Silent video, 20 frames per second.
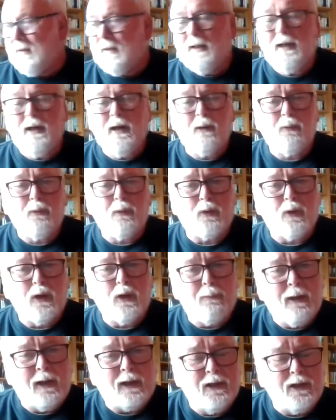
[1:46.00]
here, we're going
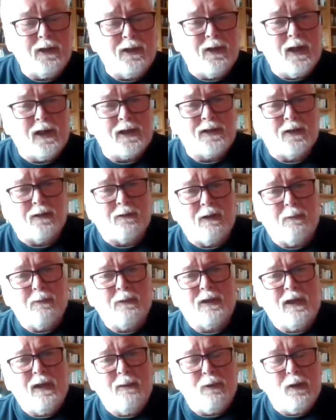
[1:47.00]
to break an international
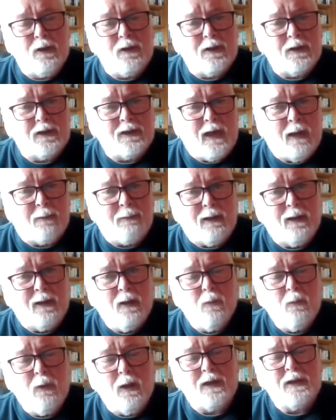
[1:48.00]
agreement to keep unionists happy.
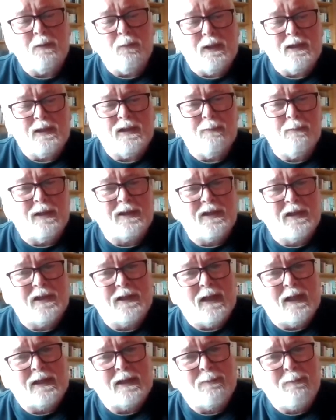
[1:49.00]
What's the message
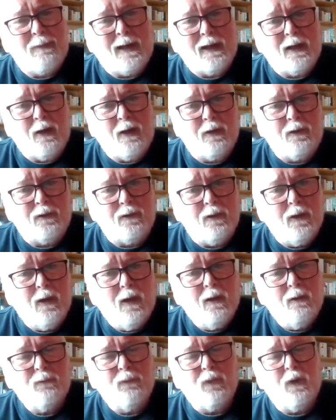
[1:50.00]
that's spelling out
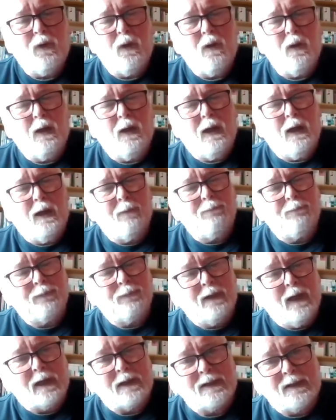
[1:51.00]
for
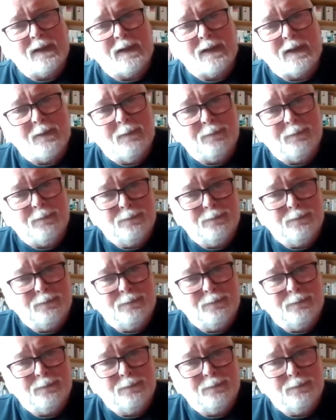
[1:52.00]
nationalists?